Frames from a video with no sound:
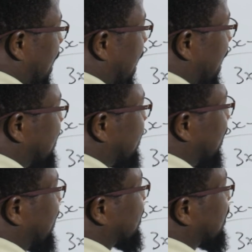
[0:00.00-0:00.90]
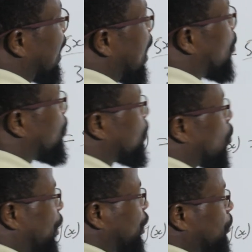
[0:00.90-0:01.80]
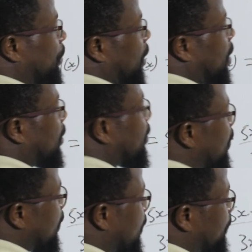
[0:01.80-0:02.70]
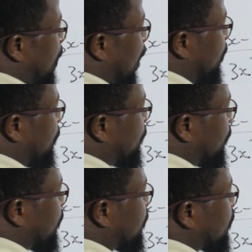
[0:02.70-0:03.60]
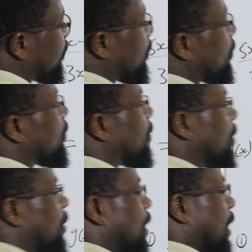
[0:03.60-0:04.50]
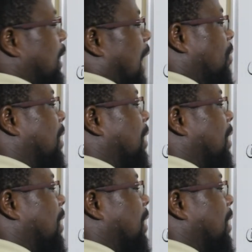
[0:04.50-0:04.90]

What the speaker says: x is now going to be 5. And now